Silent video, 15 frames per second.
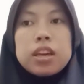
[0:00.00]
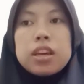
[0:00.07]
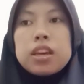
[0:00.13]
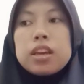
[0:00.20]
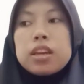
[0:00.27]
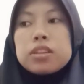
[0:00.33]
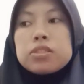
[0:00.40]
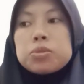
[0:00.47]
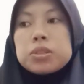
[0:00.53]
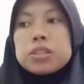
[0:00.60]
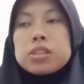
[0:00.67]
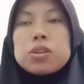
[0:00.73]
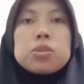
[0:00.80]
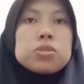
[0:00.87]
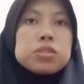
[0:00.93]
and
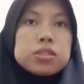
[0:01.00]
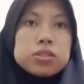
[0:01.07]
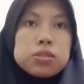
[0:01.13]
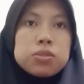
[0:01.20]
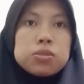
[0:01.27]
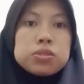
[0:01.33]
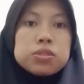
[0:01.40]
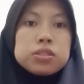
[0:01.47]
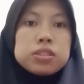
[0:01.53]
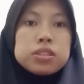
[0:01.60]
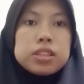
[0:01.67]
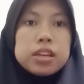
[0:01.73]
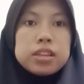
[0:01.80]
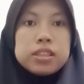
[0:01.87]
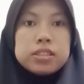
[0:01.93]
critical discourse
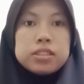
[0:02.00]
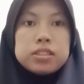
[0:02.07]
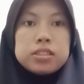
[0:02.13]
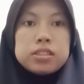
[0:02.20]
studies.